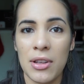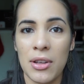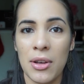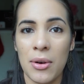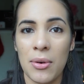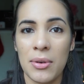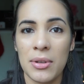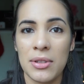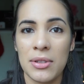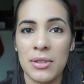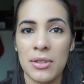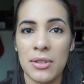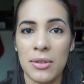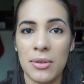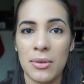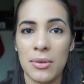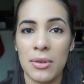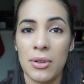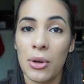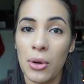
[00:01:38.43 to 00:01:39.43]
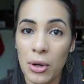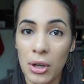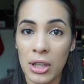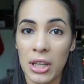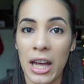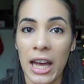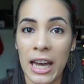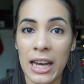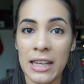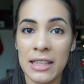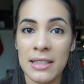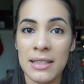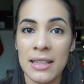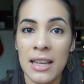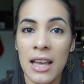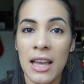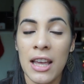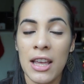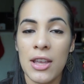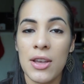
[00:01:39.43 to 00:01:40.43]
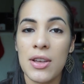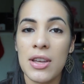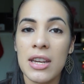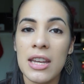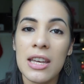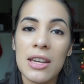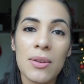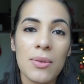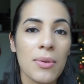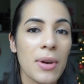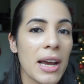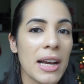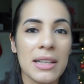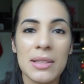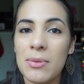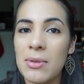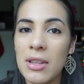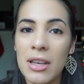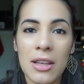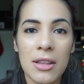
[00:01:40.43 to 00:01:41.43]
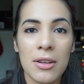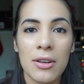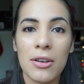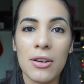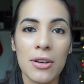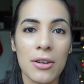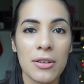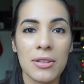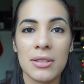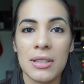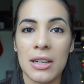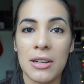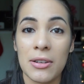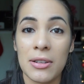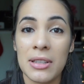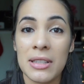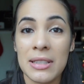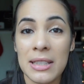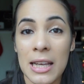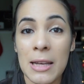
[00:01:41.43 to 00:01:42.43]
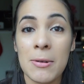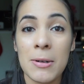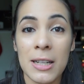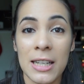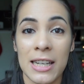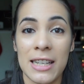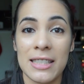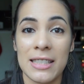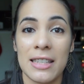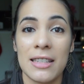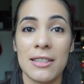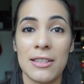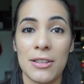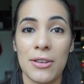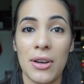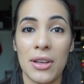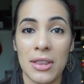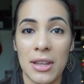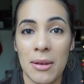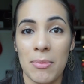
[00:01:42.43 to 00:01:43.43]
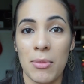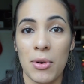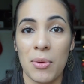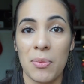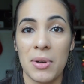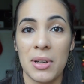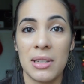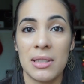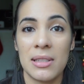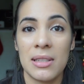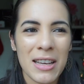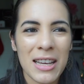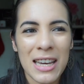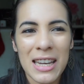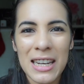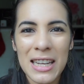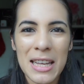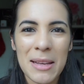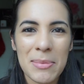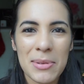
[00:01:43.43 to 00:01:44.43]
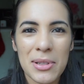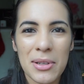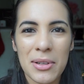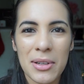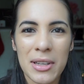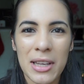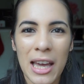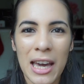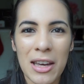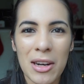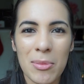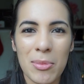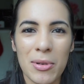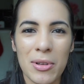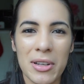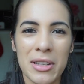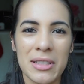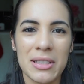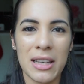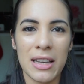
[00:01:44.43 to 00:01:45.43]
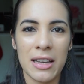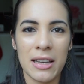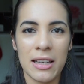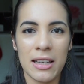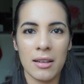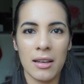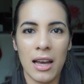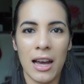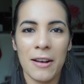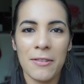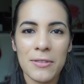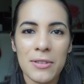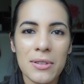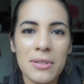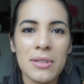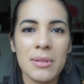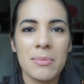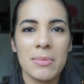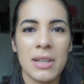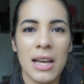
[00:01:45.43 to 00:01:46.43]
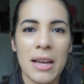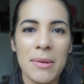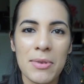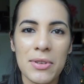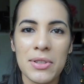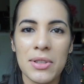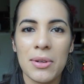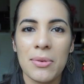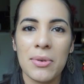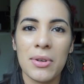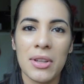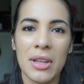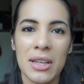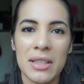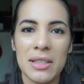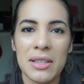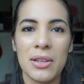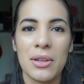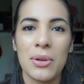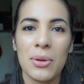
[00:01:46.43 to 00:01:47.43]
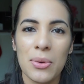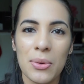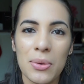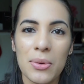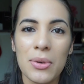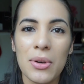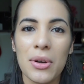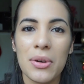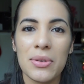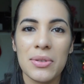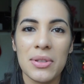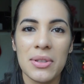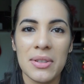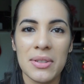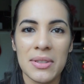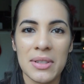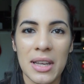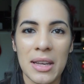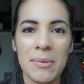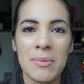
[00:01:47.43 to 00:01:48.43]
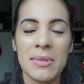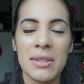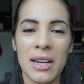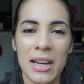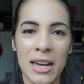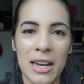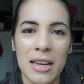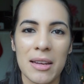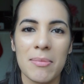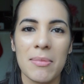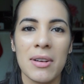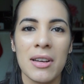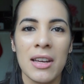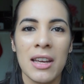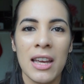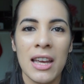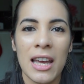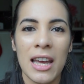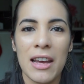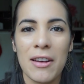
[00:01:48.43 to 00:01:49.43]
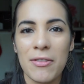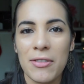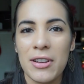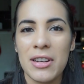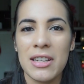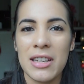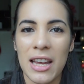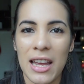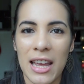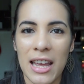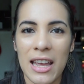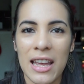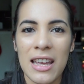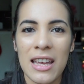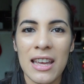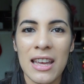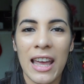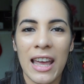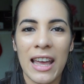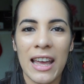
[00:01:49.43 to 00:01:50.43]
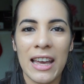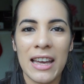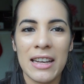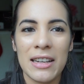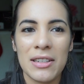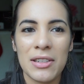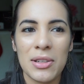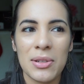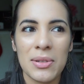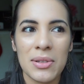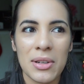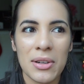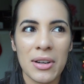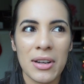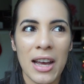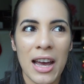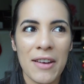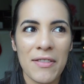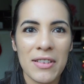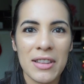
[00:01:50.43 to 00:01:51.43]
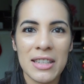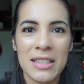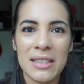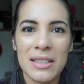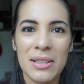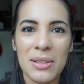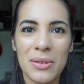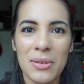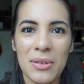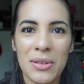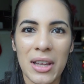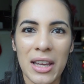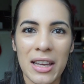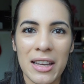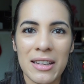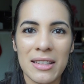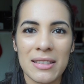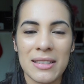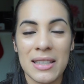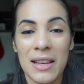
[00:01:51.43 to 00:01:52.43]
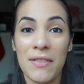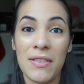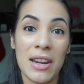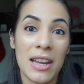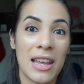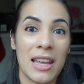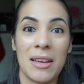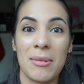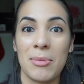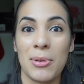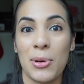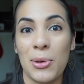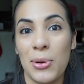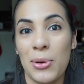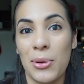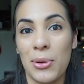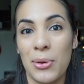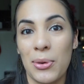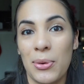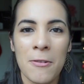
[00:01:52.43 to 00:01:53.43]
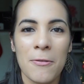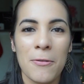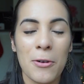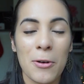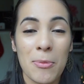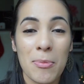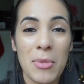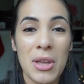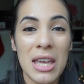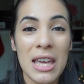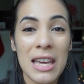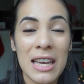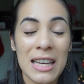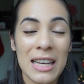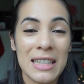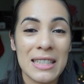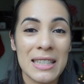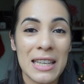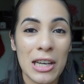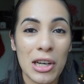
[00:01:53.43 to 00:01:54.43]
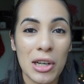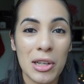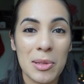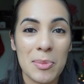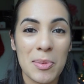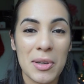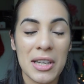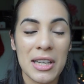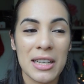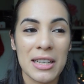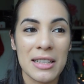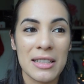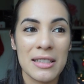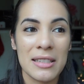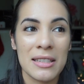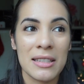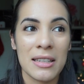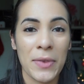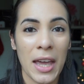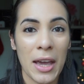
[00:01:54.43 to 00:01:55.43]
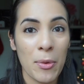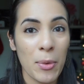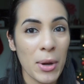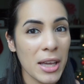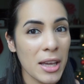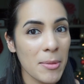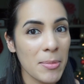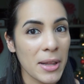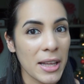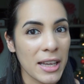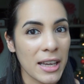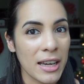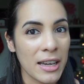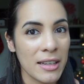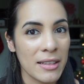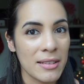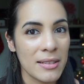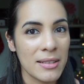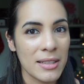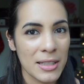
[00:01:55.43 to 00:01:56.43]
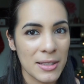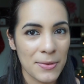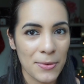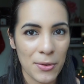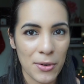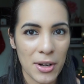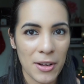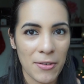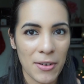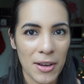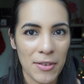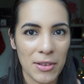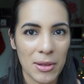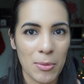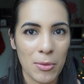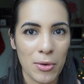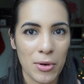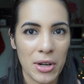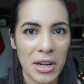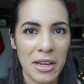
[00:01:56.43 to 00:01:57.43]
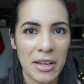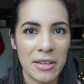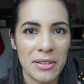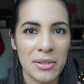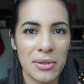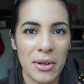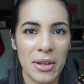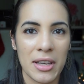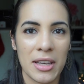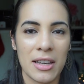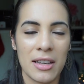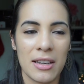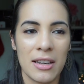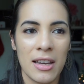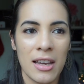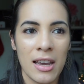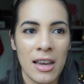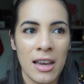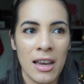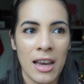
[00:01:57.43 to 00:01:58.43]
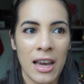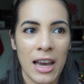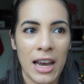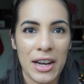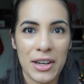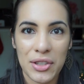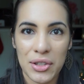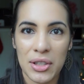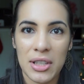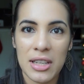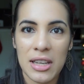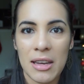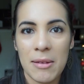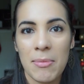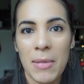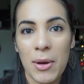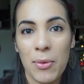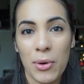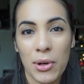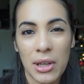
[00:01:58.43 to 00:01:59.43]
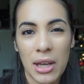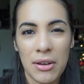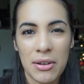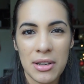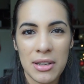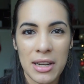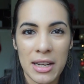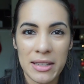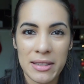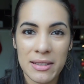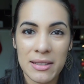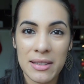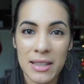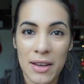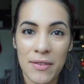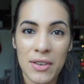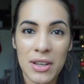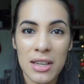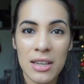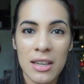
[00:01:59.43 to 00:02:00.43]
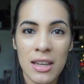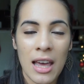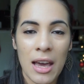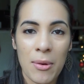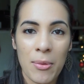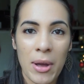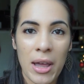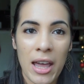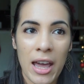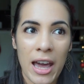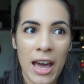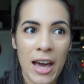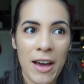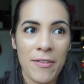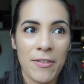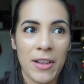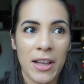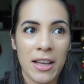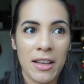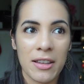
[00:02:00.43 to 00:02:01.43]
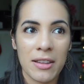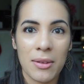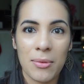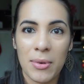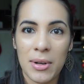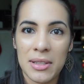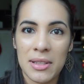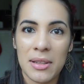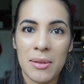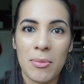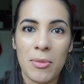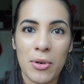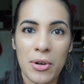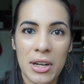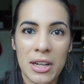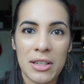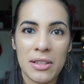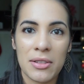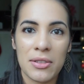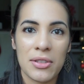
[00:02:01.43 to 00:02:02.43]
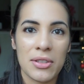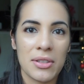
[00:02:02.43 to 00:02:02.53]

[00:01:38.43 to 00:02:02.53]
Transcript: you go into your class, you can interact with other girls that are in the same class as you at that moment. It kind of keeps you accountable because like after some time you start realizing who goes to the same time every day and you start having this little like 7 a.m. crew. For me it has helped because I wake up like at 6:45 in the morning so I can actually get my workout in at 7. That way I have like the rest of the morning to